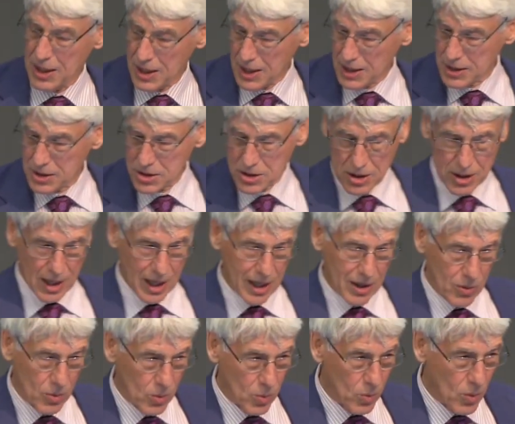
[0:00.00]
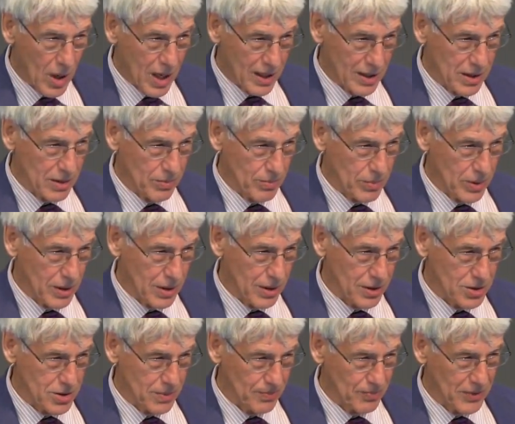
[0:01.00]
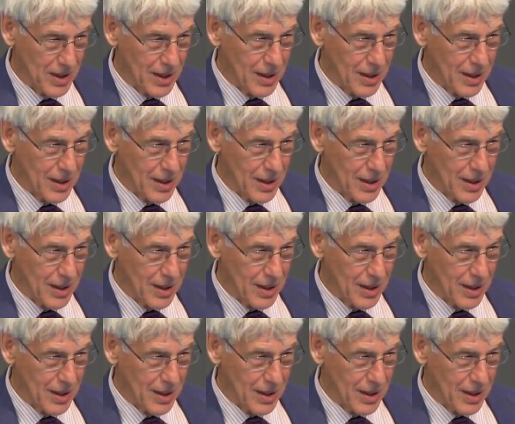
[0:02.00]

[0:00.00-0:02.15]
into that one pot.